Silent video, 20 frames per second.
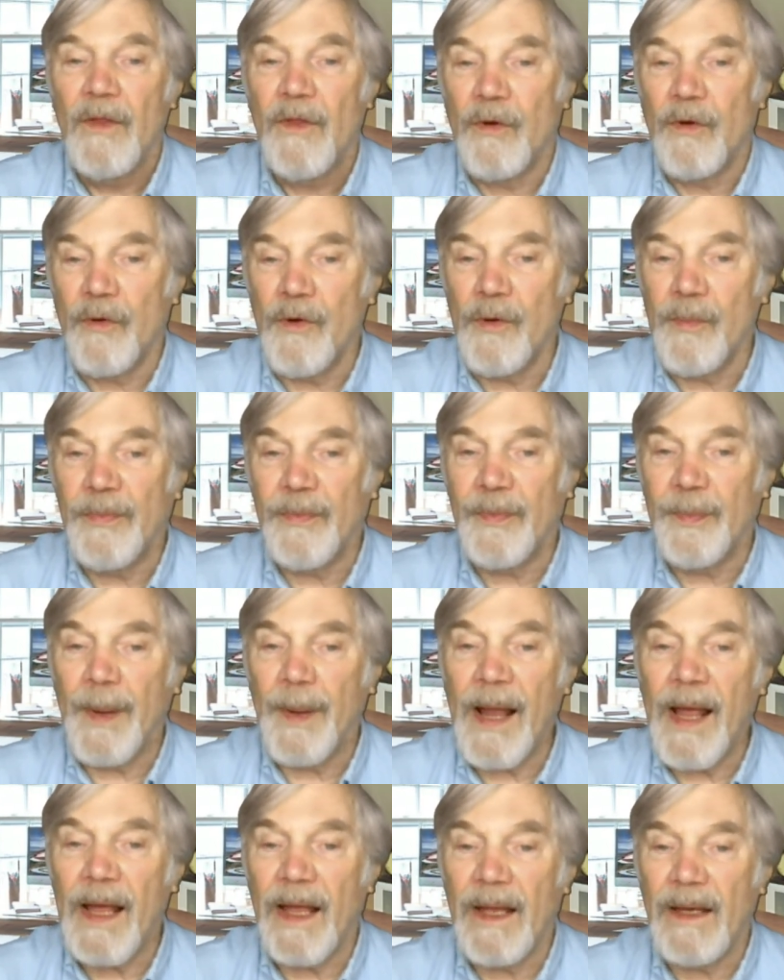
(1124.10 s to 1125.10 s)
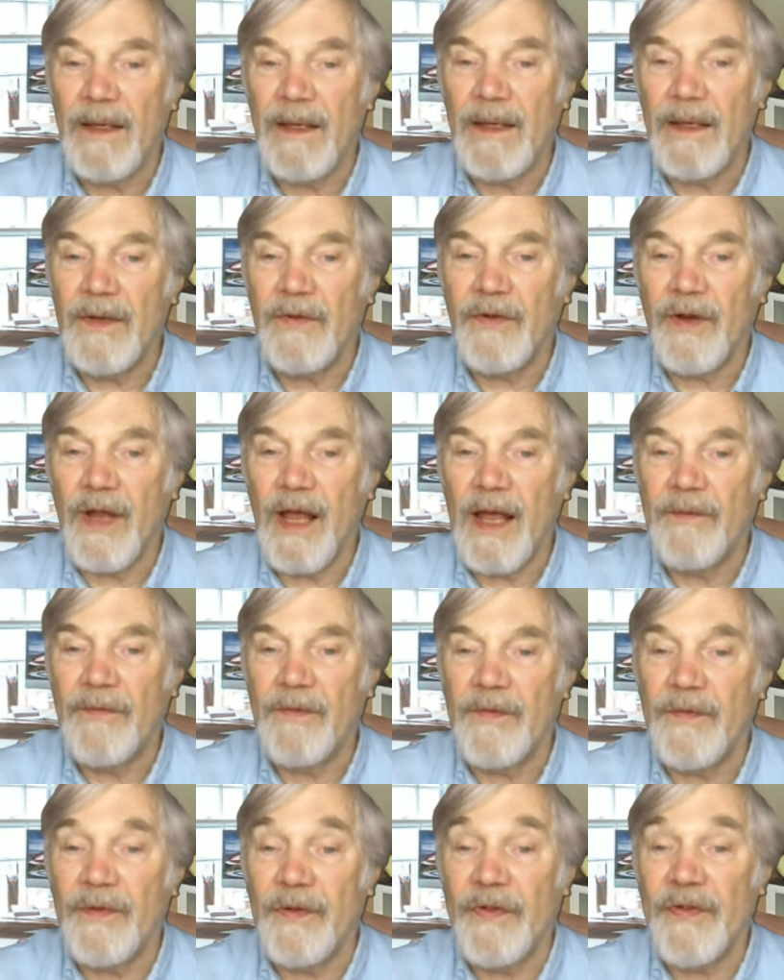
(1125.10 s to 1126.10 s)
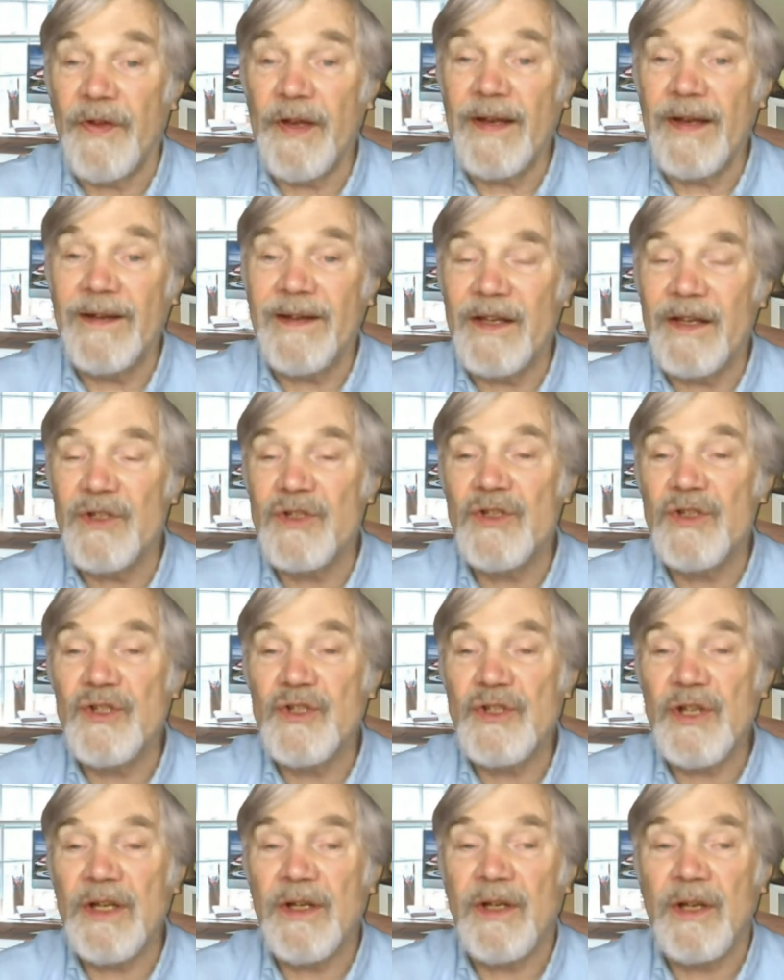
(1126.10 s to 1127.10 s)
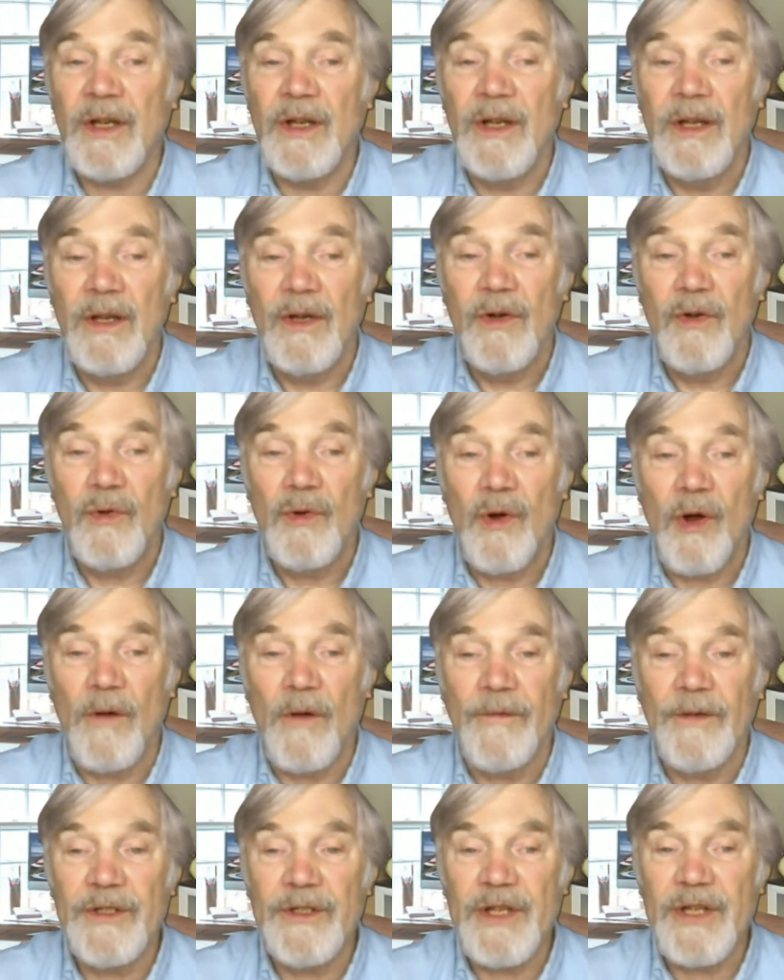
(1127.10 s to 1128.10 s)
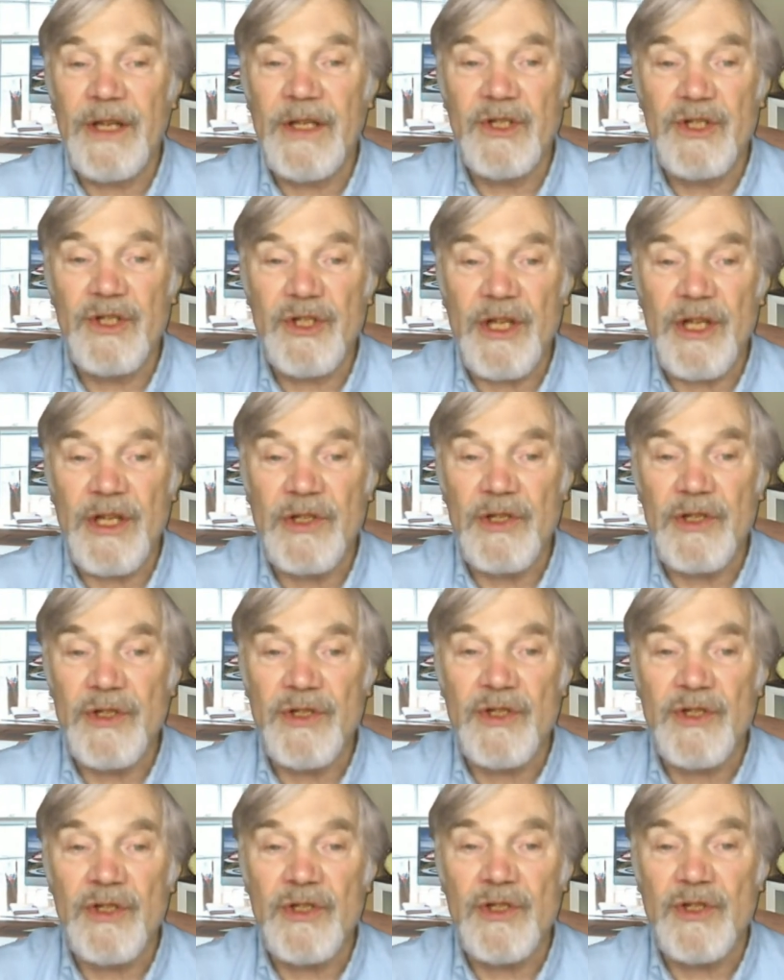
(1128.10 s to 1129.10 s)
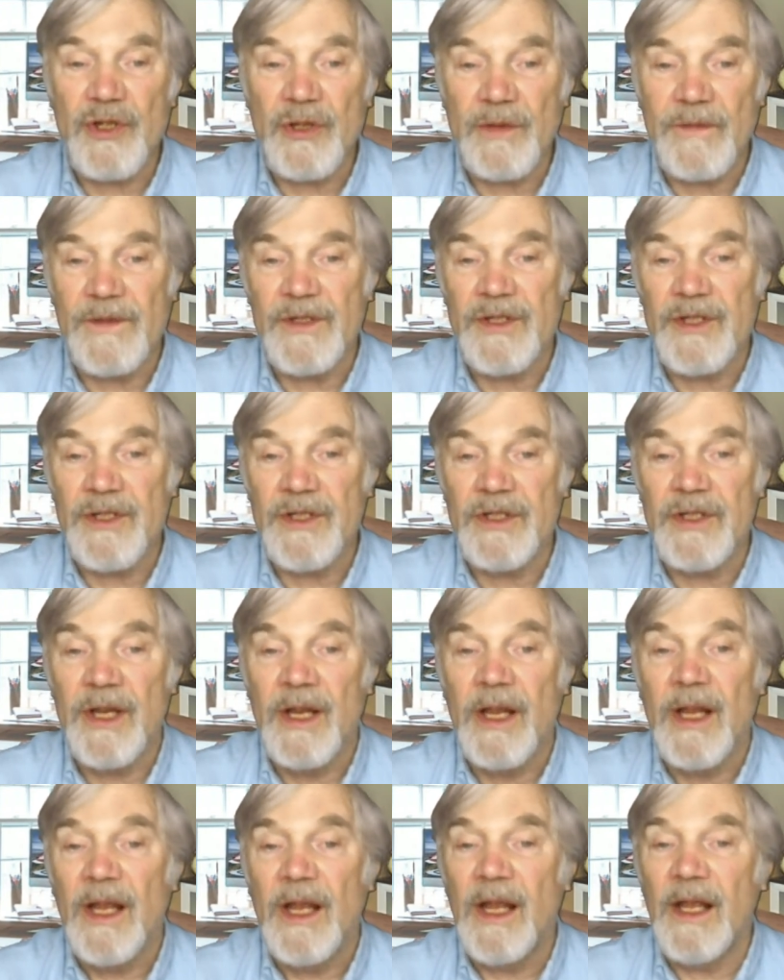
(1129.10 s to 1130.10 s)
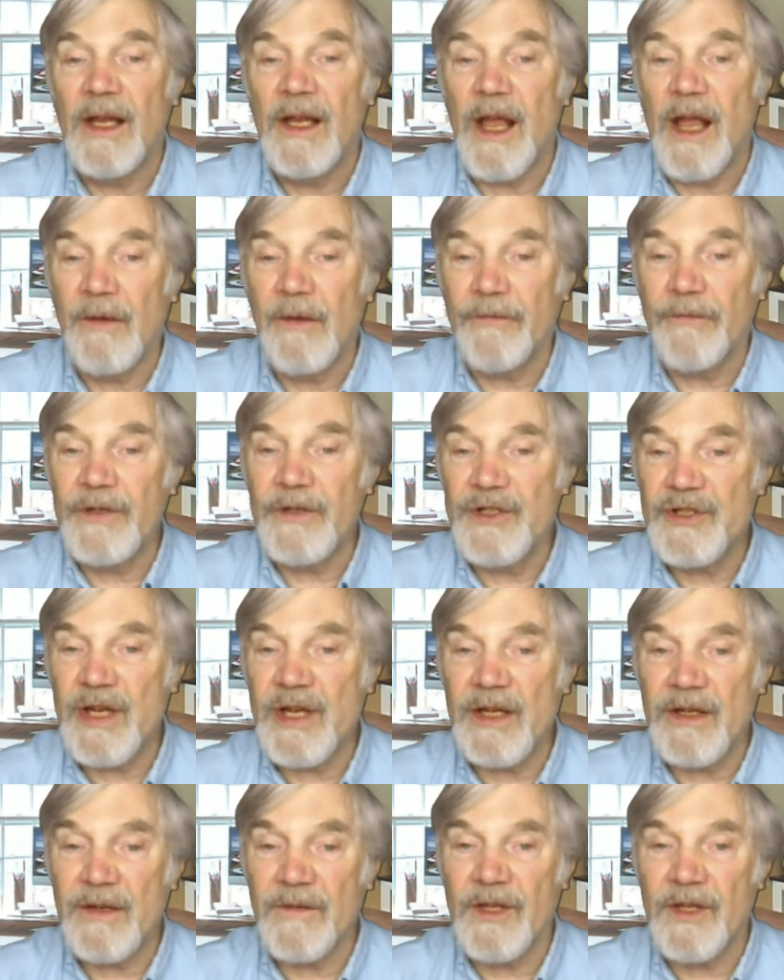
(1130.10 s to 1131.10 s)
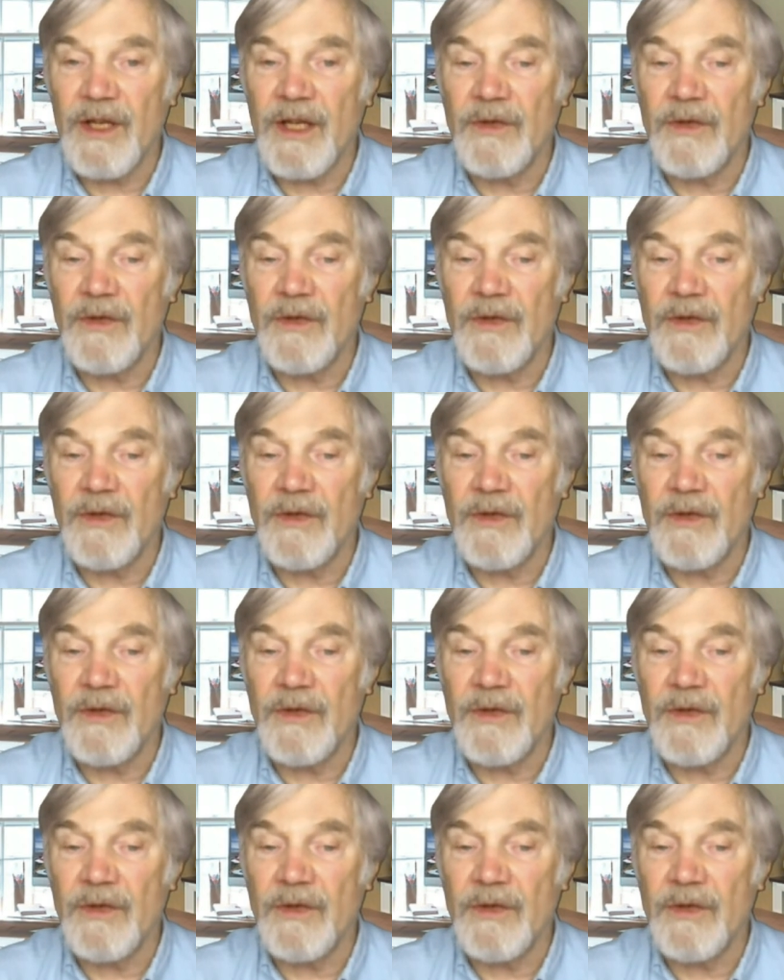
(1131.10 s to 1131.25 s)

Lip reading: The group's plan is to have a facilitation centre to offer such sessions and services in every state of the